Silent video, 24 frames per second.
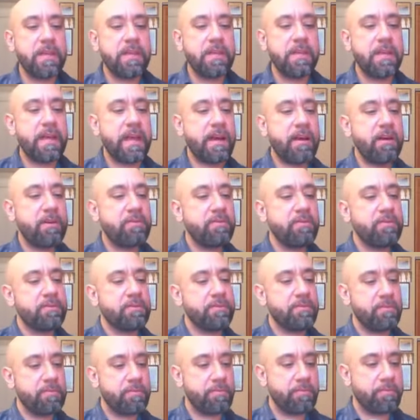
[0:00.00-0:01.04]
Now,
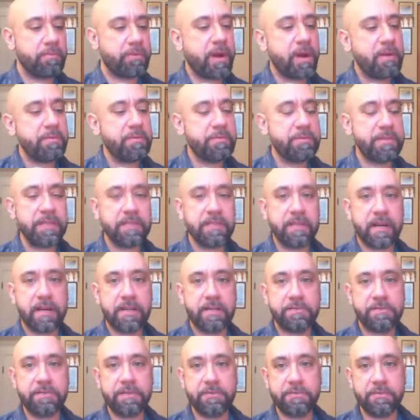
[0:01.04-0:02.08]
probably a lot
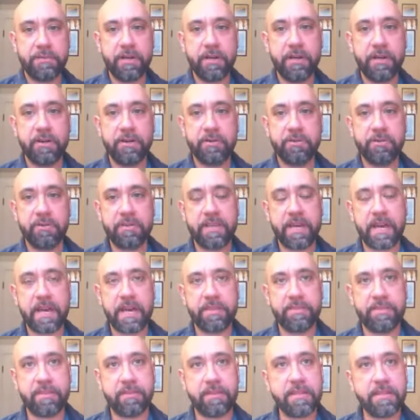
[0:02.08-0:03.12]
of you know
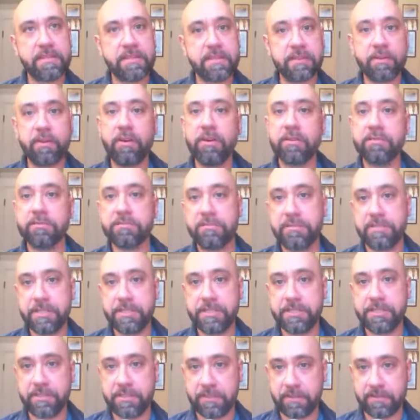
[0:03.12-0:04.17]
that there is a long
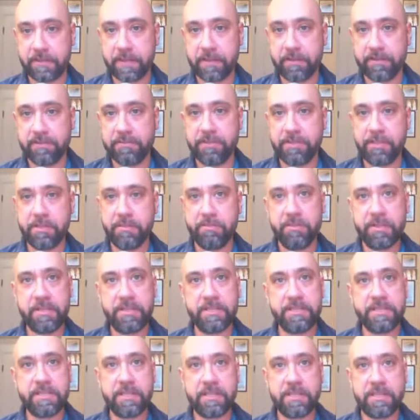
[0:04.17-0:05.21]
tradition of
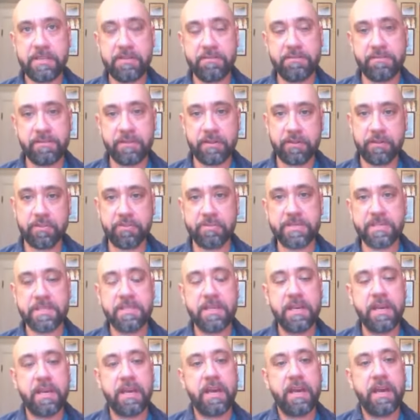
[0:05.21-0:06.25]
LGBT films,
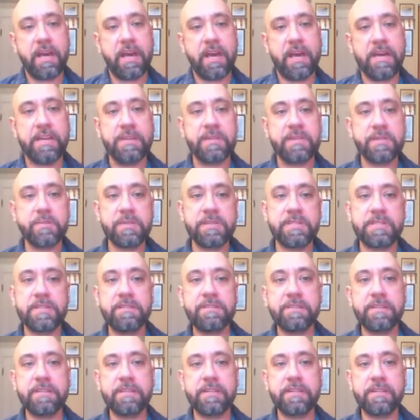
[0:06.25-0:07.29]
and
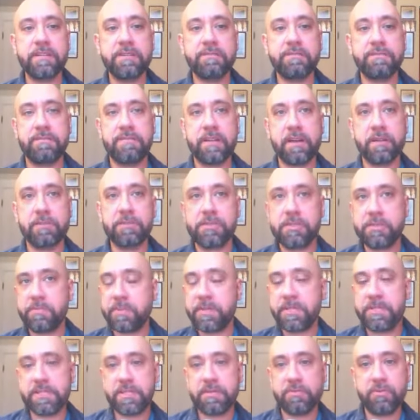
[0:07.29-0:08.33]
specifically of
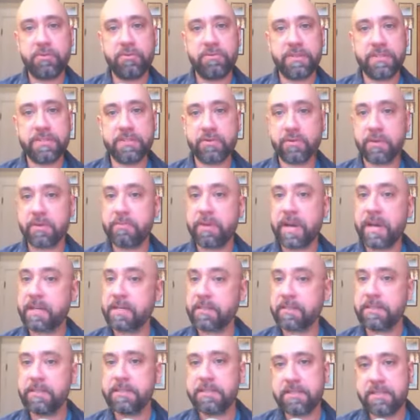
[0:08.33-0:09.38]
LGBT movies going back
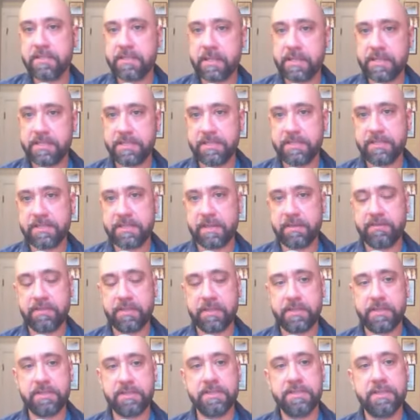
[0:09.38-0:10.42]
at least to the
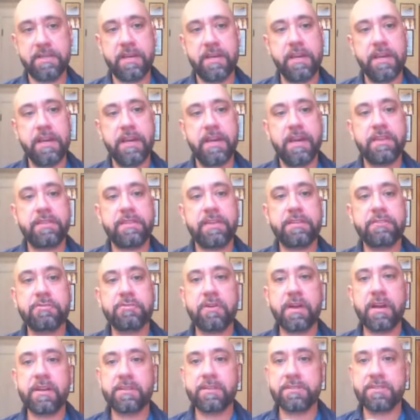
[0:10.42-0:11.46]
1970s, that
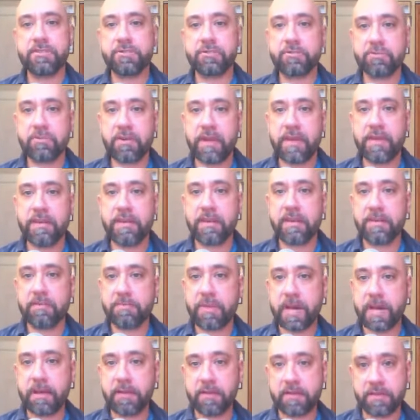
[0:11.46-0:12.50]
try to strike a
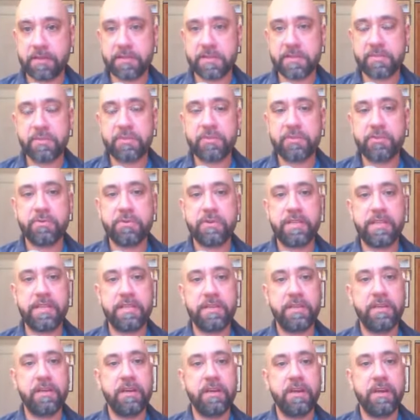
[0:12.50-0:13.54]
balance
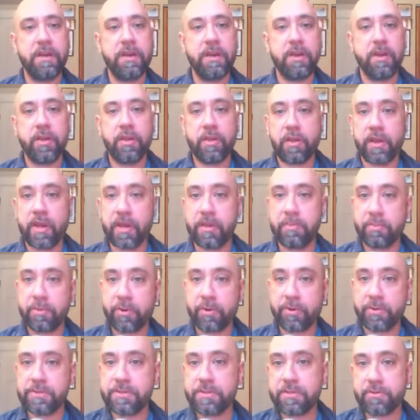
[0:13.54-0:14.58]
between a
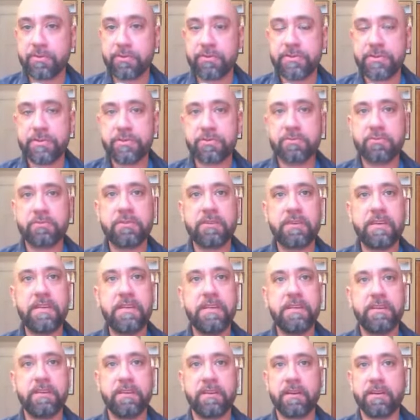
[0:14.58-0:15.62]
personal
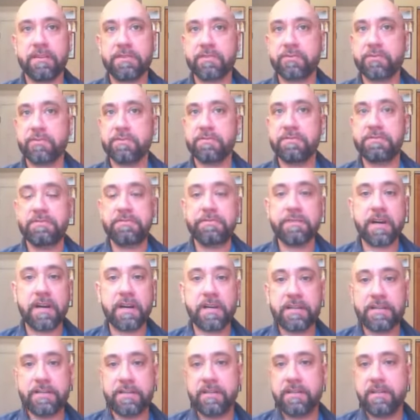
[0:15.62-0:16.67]
story, a sort of
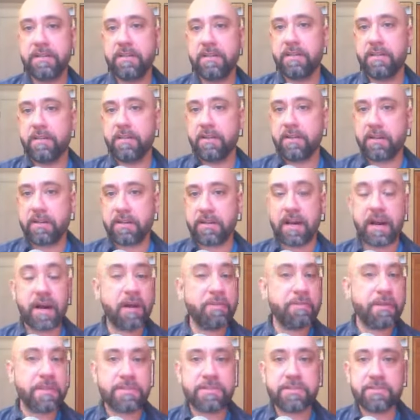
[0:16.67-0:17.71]
fun,
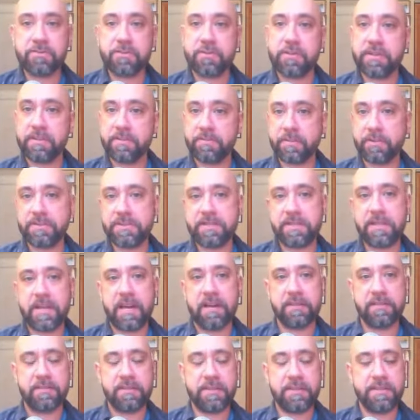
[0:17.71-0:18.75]
comic story of
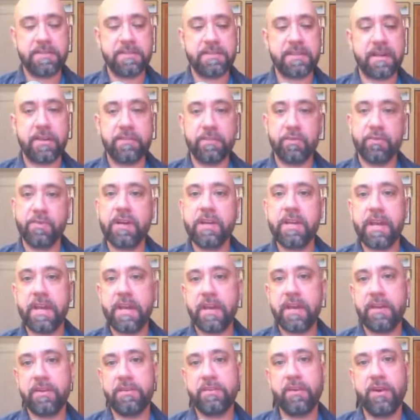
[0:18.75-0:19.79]
personalities on the one
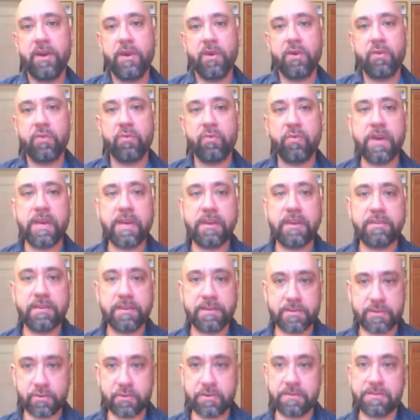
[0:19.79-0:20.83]
hand, with
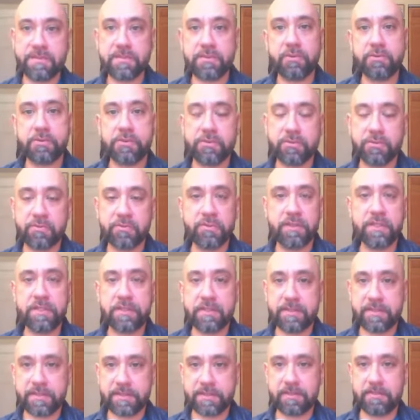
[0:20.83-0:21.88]
a sort of social
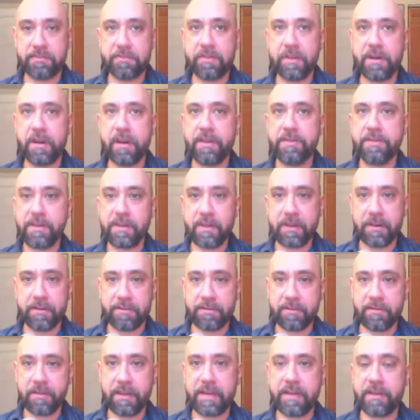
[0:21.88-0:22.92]
realism on the
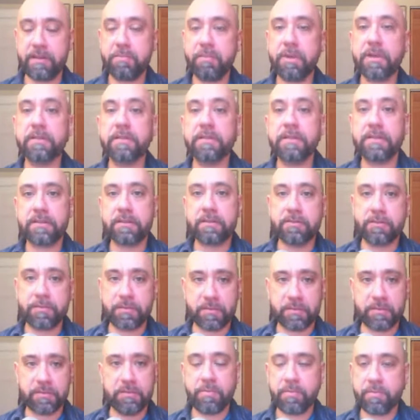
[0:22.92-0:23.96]
other and
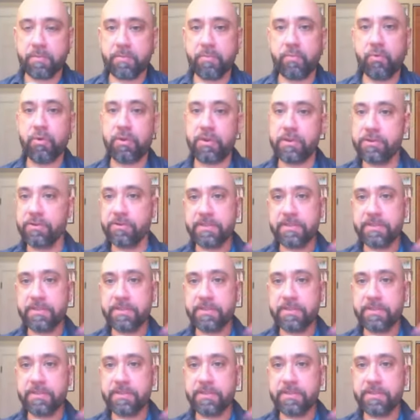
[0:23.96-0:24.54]
political, more you could